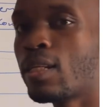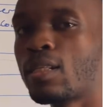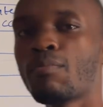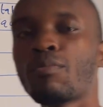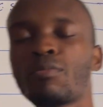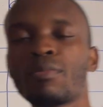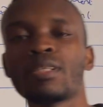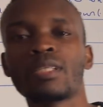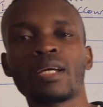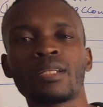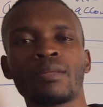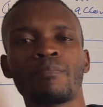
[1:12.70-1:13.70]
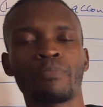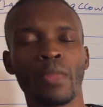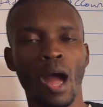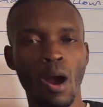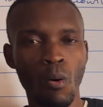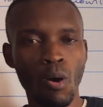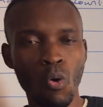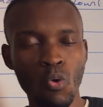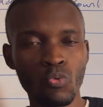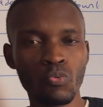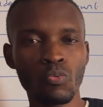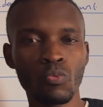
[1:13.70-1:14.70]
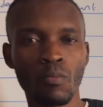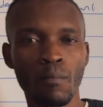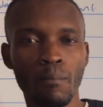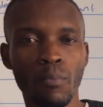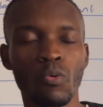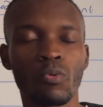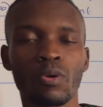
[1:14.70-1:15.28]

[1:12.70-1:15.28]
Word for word: simply means that our own book.